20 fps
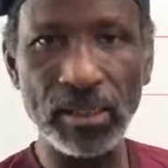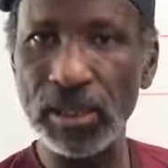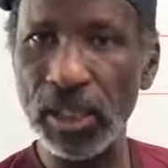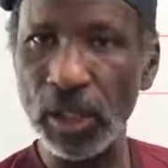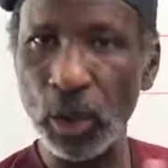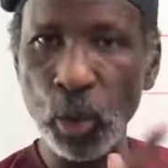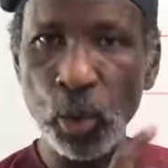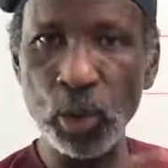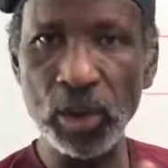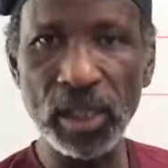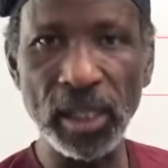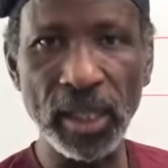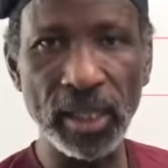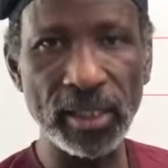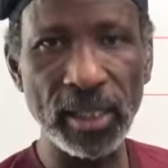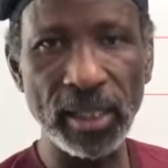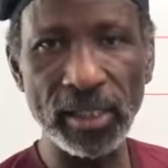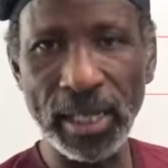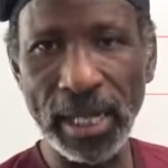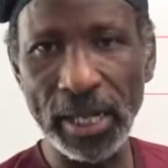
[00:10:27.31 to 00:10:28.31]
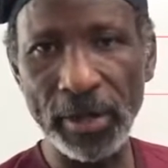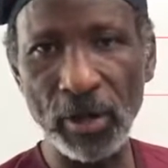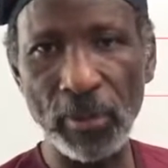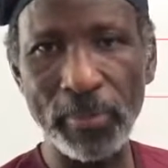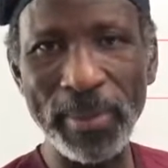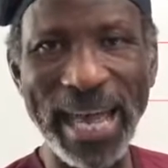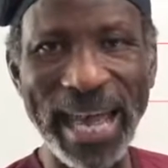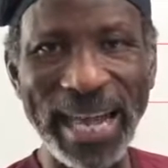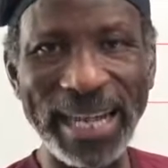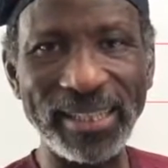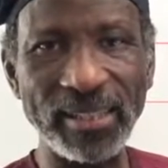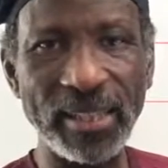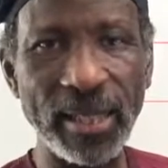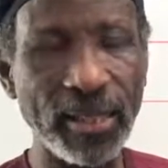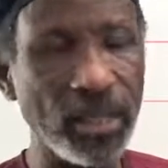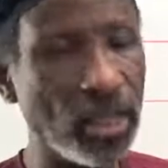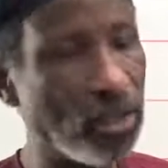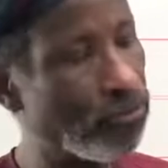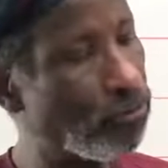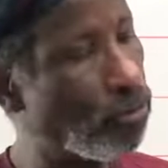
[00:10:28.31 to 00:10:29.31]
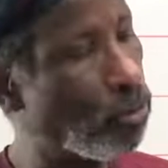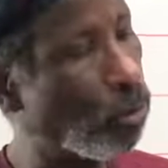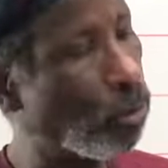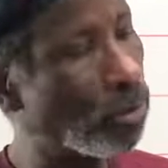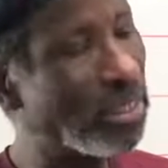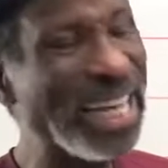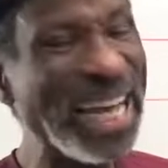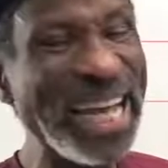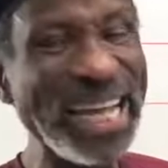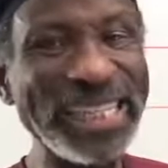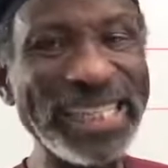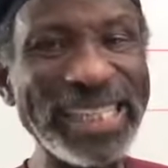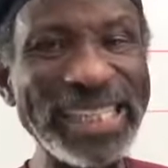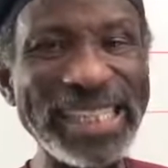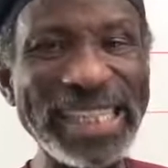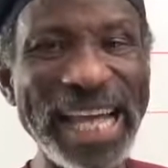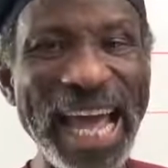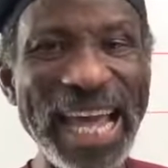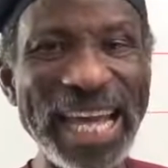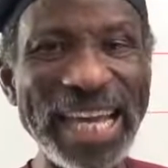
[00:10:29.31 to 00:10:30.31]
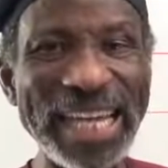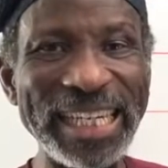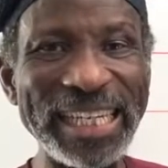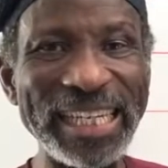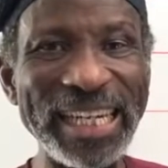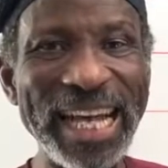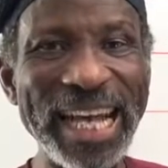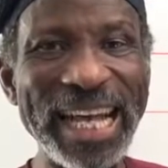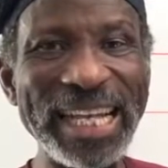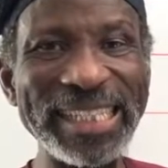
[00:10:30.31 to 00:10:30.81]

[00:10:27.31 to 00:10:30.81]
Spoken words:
It's a naughty letter. It cannot be extended forward. Zain.